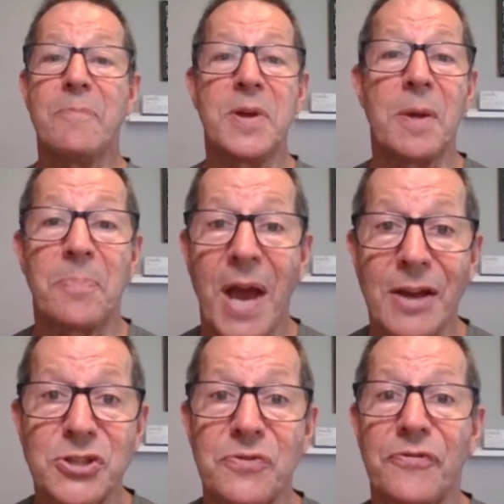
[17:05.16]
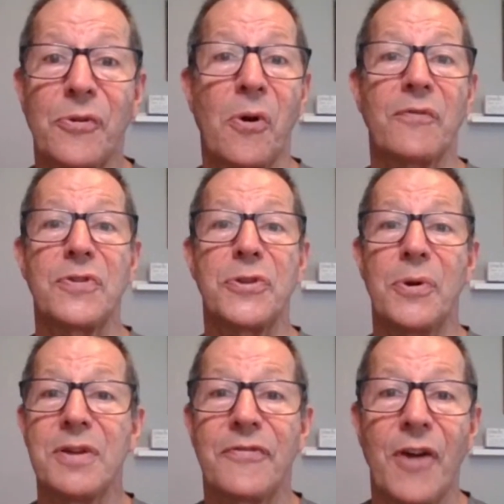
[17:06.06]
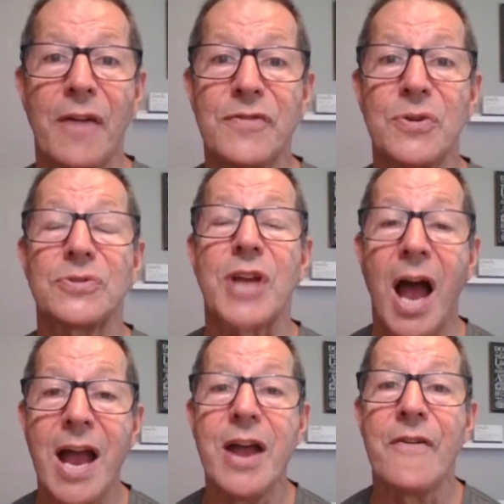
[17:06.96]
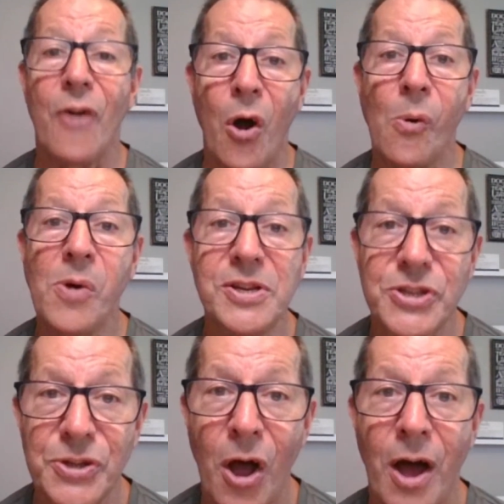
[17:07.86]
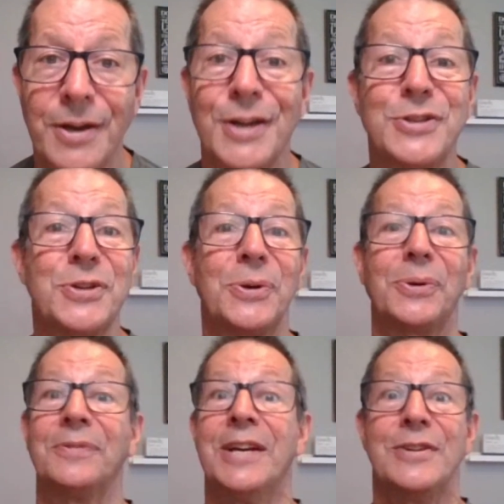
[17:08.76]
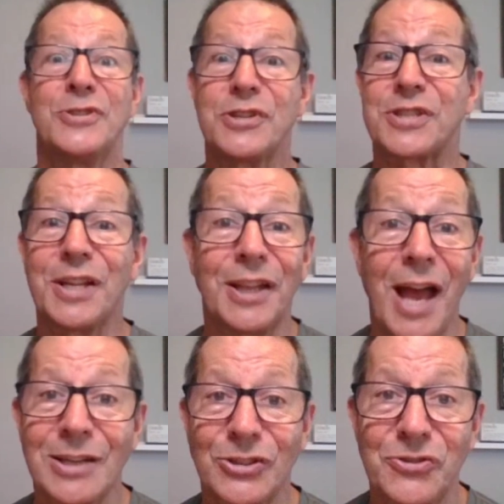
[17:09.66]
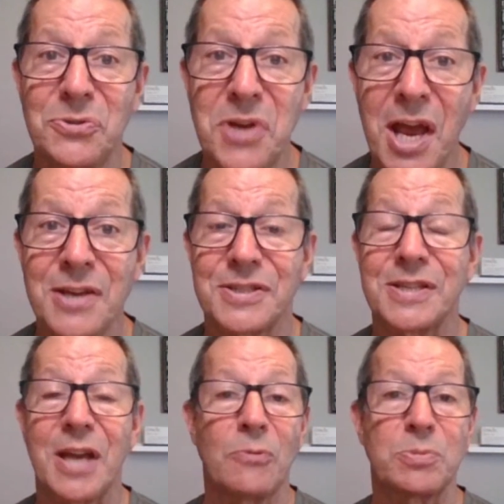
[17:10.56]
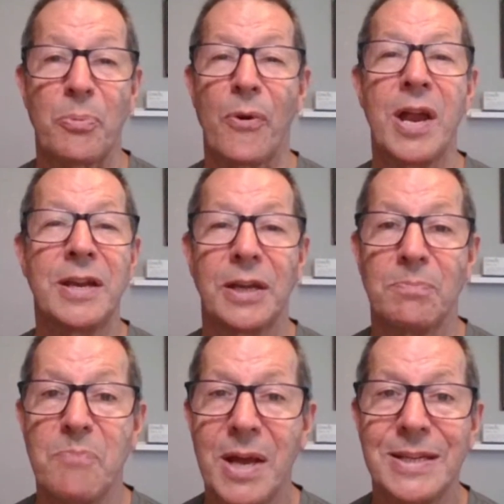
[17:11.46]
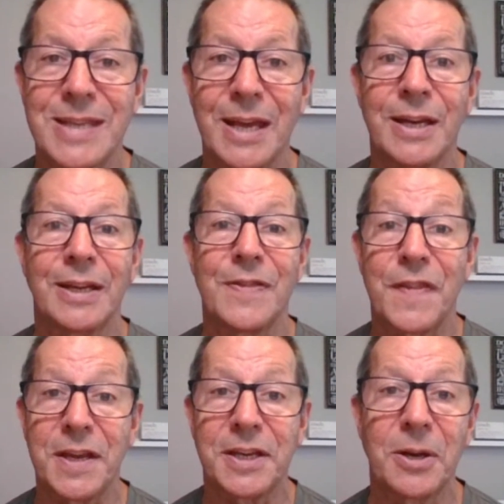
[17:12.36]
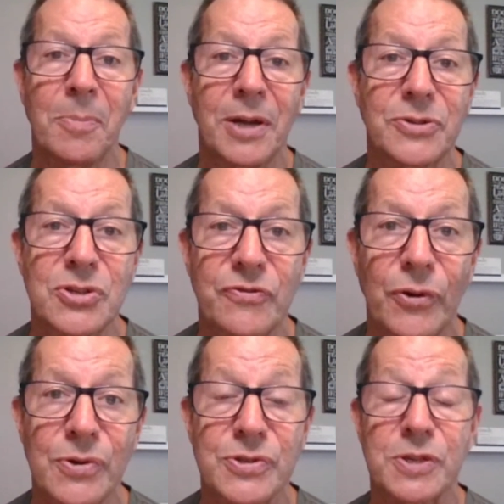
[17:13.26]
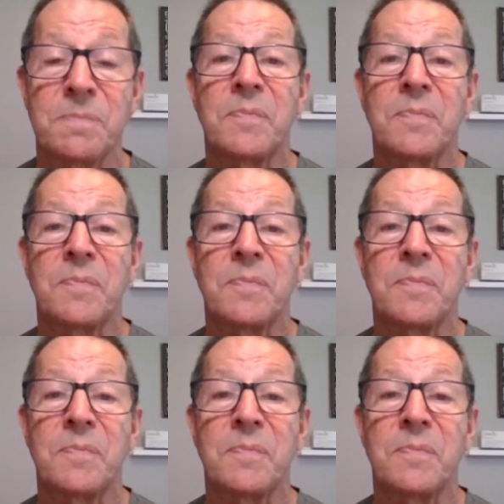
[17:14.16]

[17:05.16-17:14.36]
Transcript: been a pastor for over 35 years, I have always thought until just the last few days as I was praying and meditating and thinking about this verse,